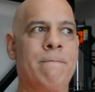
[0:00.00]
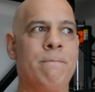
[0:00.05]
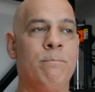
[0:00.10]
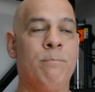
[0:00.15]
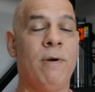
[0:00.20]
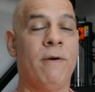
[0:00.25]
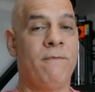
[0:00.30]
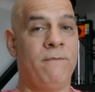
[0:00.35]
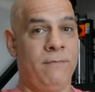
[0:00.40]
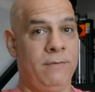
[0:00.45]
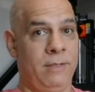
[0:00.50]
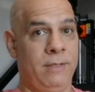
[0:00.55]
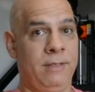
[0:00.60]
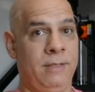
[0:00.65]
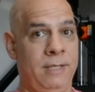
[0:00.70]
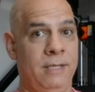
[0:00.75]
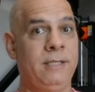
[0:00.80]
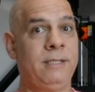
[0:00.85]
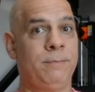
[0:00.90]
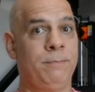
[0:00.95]
but for
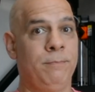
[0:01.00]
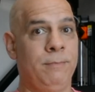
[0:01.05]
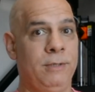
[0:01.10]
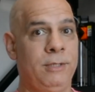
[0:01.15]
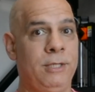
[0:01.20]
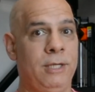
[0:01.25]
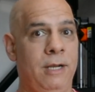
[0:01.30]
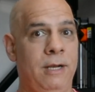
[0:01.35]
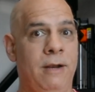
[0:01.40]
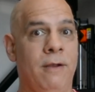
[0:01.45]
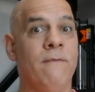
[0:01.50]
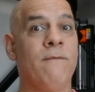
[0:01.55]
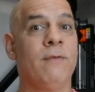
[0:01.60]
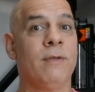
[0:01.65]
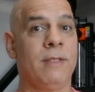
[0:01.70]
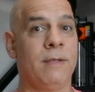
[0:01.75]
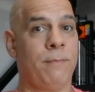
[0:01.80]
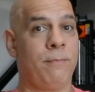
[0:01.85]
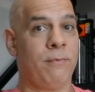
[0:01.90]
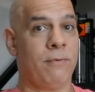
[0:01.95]
this machine, for
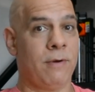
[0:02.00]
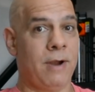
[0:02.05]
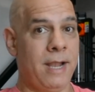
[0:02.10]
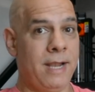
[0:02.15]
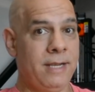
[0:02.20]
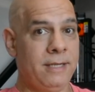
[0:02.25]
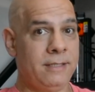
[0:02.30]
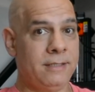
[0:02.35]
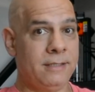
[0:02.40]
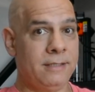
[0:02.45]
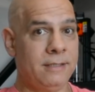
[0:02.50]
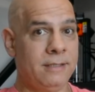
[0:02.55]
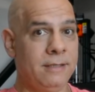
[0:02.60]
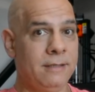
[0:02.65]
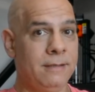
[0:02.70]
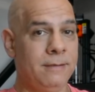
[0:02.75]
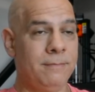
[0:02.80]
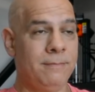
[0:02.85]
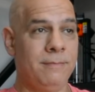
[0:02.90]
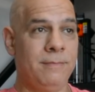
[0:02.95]
the price,
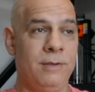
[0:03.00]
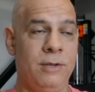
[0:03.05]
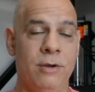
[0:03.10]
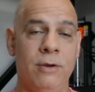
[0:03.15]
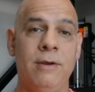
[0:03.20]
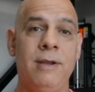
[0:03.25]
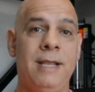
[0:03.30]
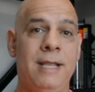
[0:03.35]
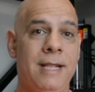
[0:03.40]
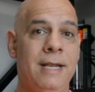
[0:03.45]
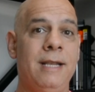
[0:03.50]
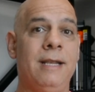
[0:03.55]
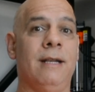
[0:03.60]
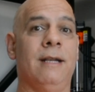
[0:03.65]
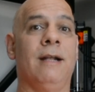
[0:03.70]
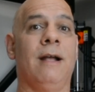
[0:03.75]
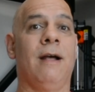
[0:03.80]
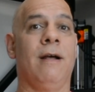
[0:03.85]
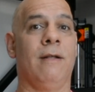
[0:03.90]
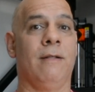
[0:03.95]
you're
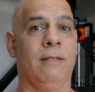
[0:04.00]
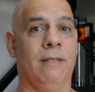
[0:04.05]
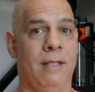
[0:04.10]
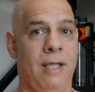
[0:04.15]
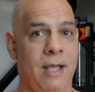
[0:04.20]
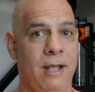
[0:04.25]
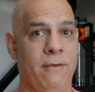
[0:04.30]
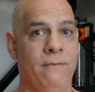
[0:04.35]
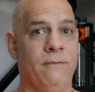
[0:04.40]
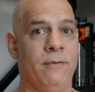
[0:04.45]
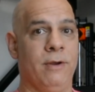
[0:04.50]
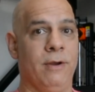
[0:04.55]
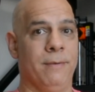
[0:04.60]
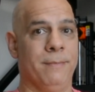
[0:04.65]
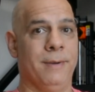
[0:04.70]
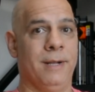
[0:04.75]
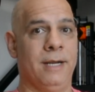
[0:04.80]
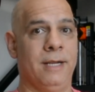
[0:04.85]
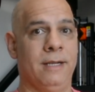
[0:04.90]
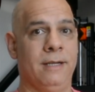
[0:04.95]
getting a lot for your
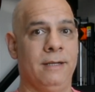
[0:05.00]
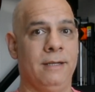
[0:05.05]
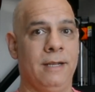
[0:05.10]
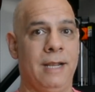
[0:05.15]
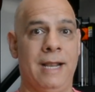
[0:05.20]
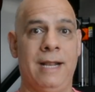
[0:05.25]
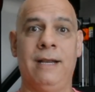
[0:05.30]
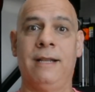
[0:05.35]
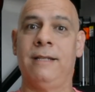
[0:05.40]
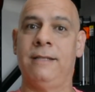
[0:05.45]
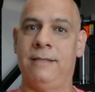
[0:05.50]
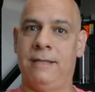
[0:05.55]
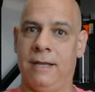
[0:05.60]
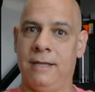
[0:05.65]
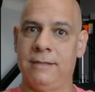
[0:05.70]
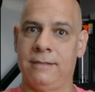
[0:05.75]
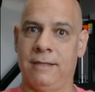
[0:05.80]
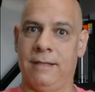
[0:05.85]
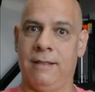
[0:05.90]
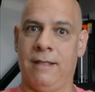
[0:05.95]
money, and it
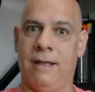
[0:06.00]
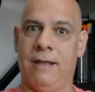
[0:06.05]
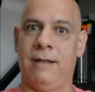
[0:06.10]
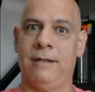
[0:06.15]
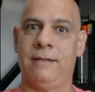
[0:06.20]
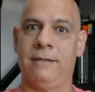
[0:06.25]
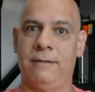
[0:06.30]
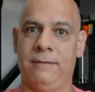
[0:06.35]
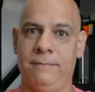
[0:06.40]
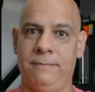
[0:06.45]
does a lot.